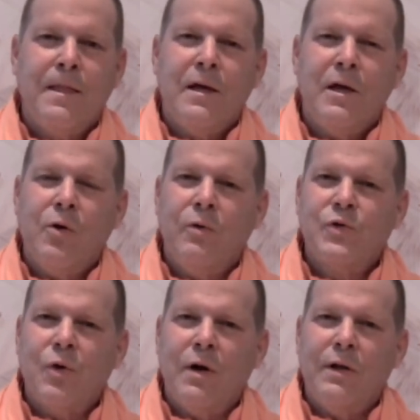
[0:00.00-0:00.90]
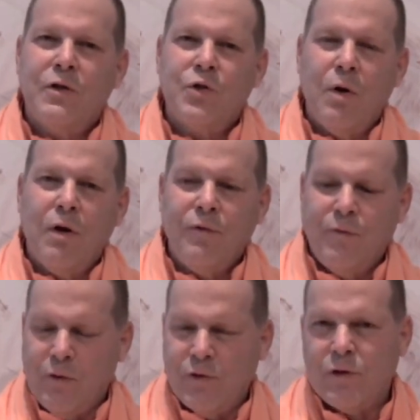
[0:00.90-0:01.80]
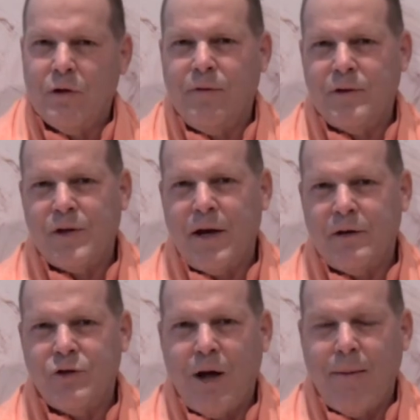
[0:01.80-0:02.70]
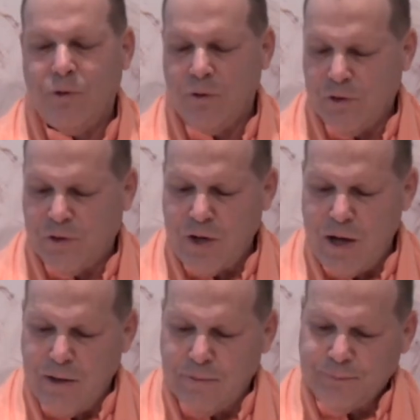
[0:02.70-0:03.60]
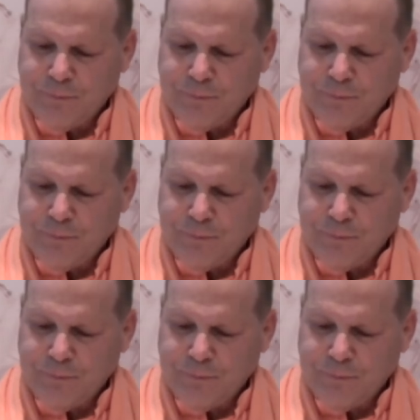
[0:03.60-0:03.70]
he goes on in the 12th verse of the second chapter to say,